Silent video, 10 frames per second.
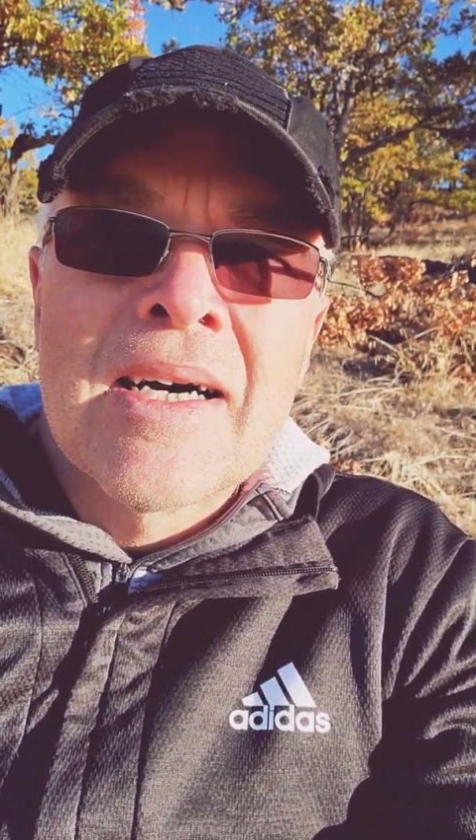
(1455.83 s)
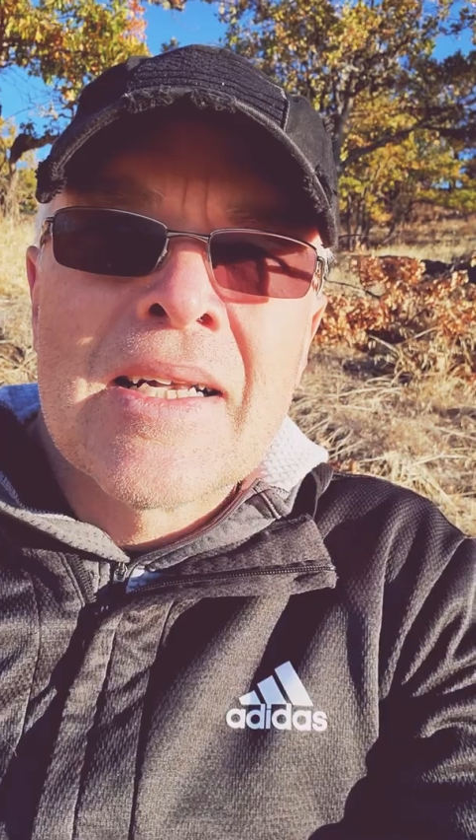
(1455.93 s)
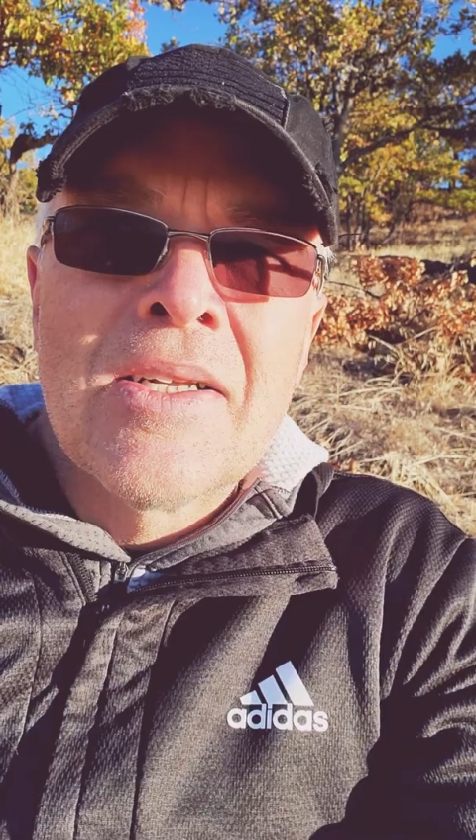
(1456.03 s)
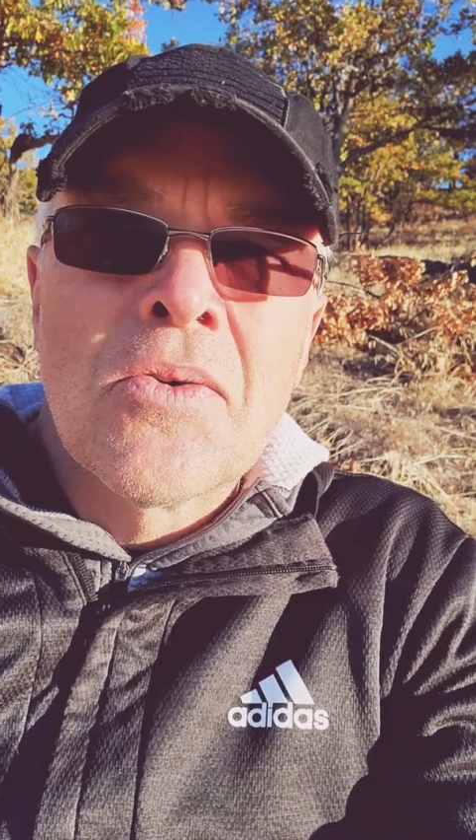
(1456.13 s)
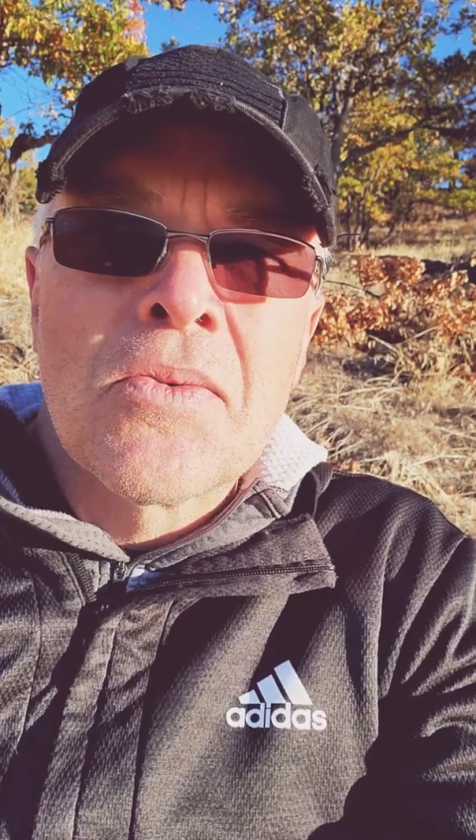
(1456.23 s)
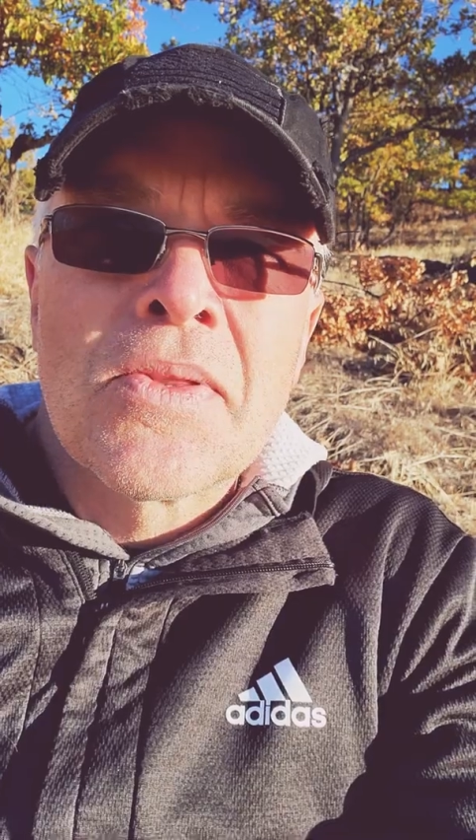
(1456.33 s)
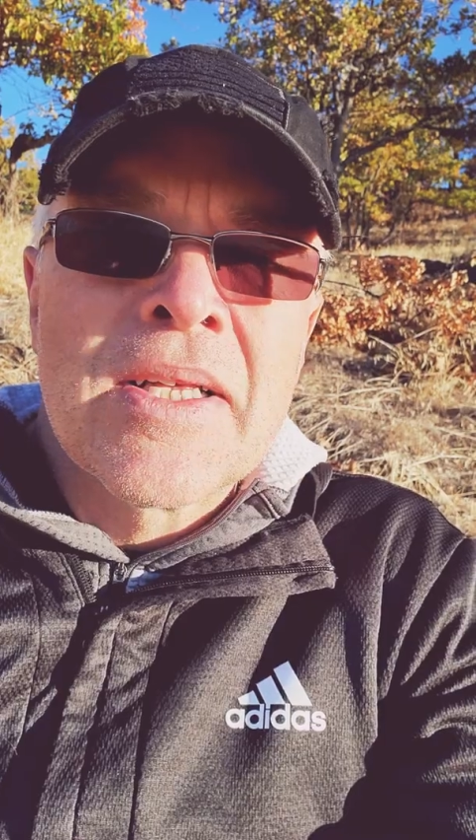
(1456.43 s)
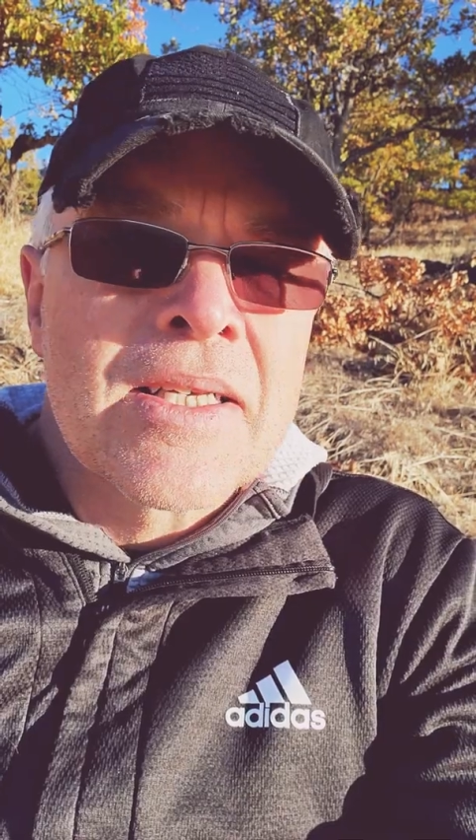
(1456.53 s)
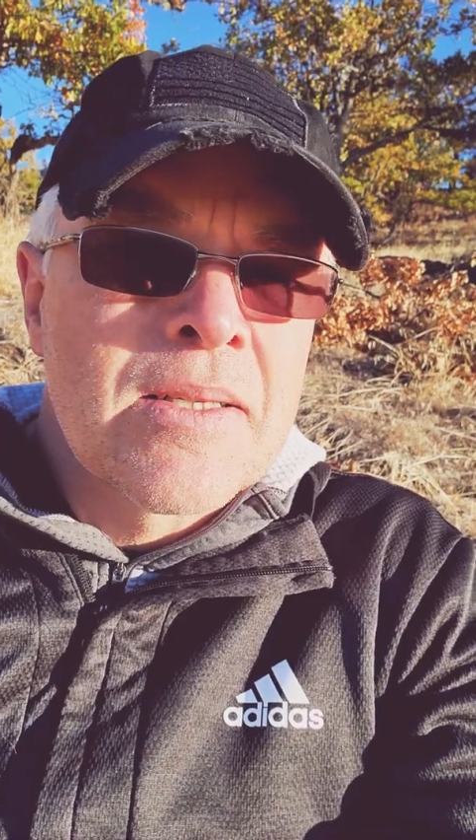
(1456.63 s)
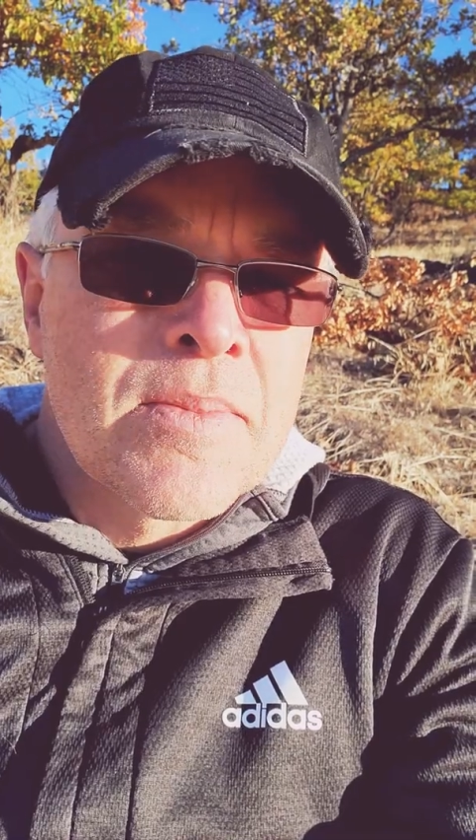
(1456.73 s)
I don't
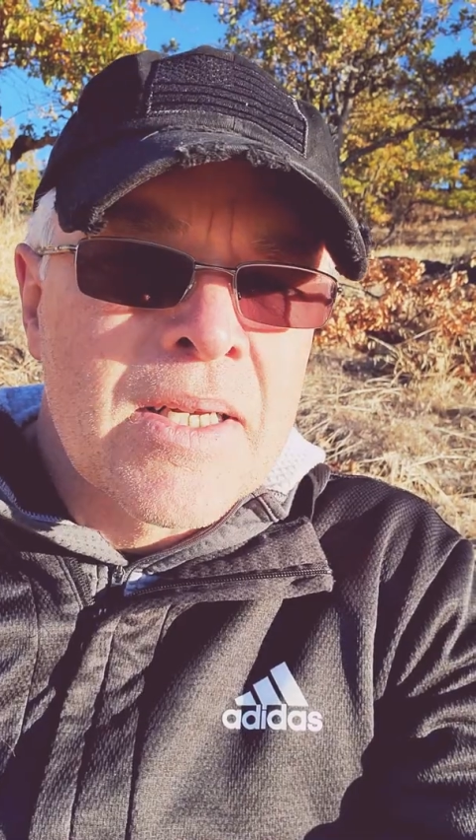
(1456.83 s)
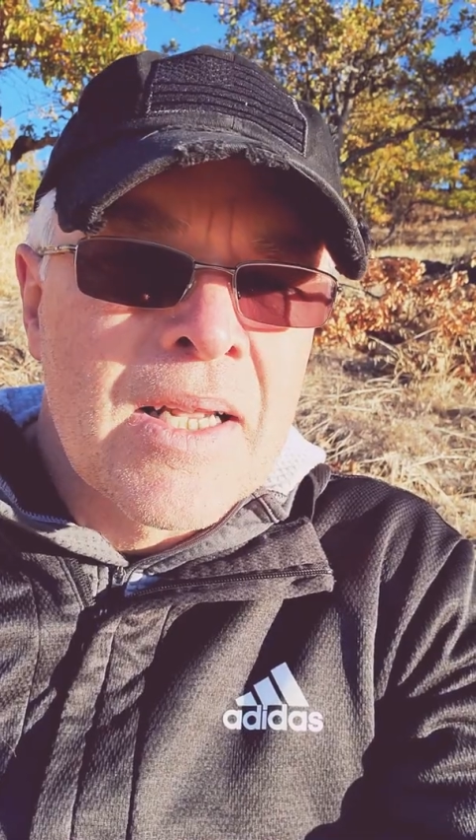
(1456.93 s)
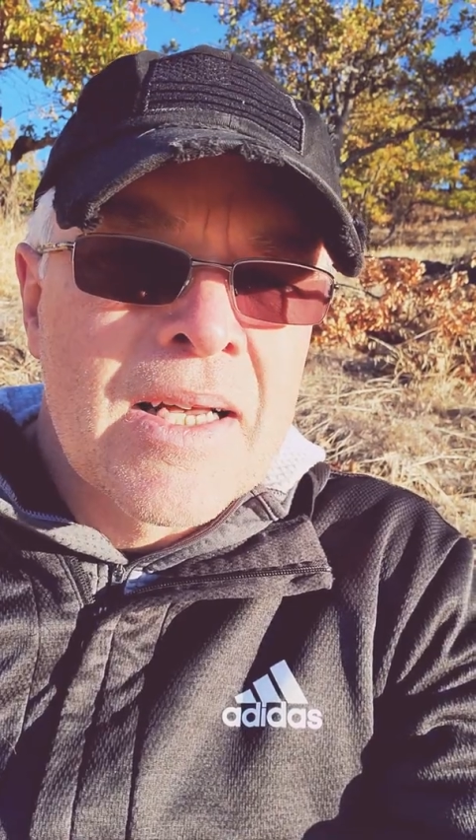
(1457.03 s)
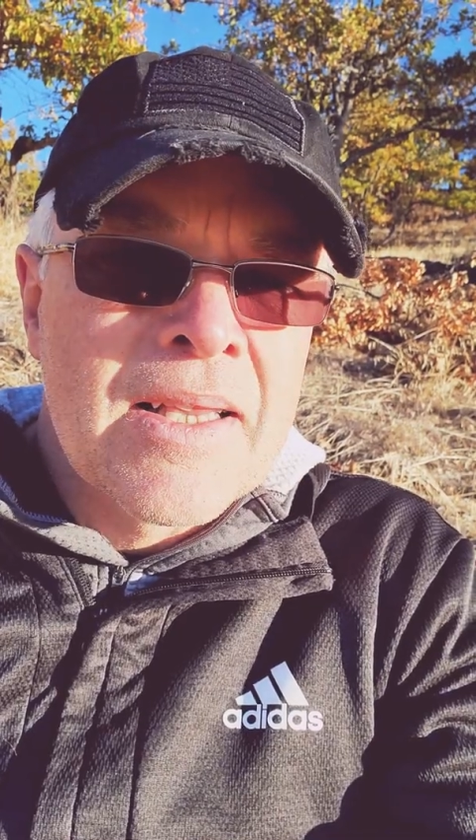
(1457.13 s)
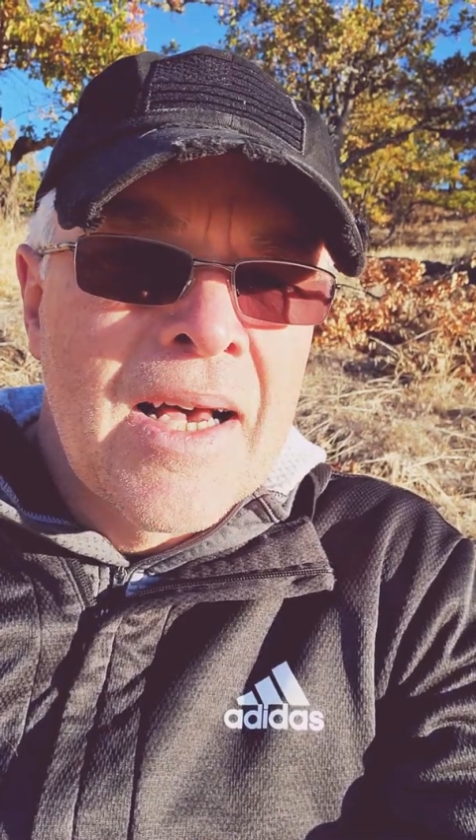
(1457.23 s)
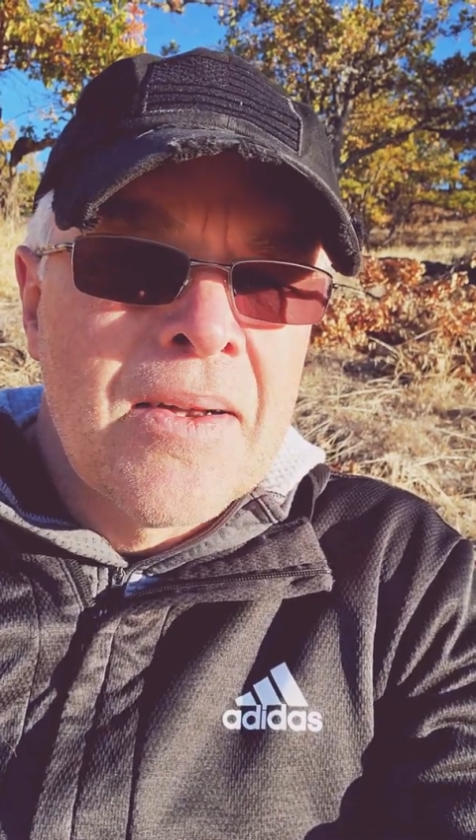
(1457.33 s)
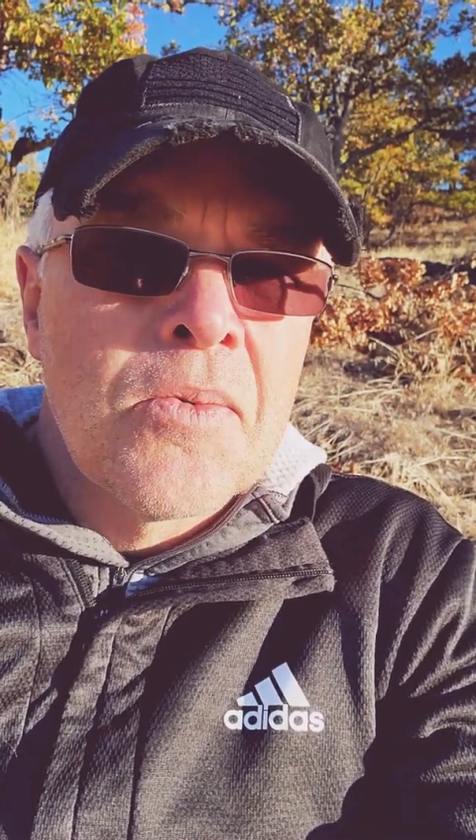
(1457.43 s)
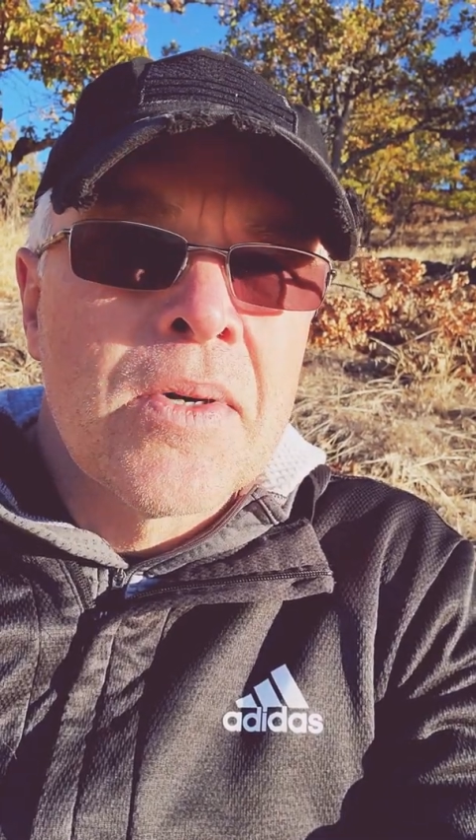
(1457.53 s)
think something like that